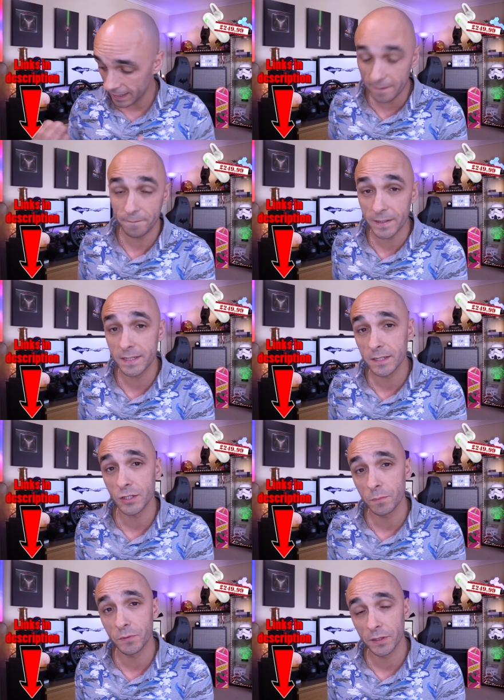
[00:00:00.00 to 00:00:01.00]
if this is
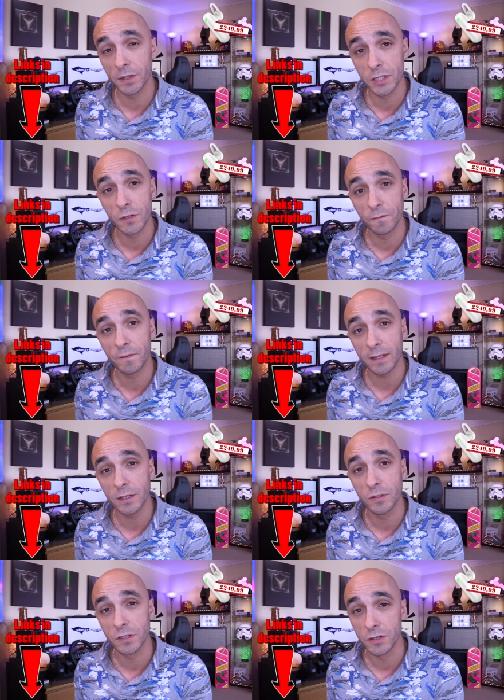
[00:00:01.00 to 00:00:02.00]
something that is of
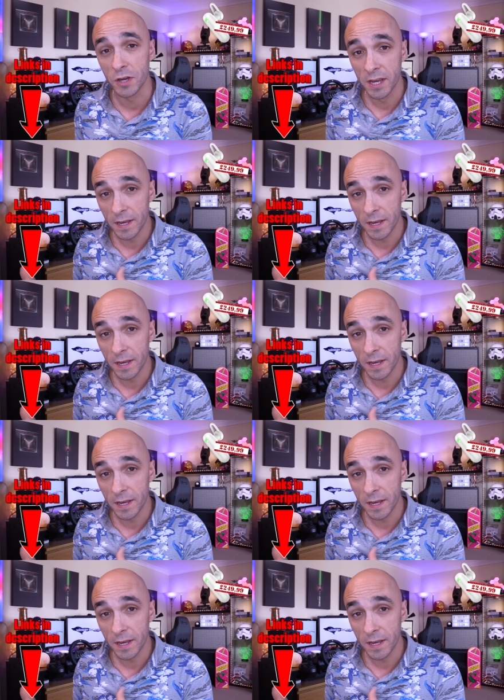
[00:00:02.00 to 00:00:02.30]
value to you.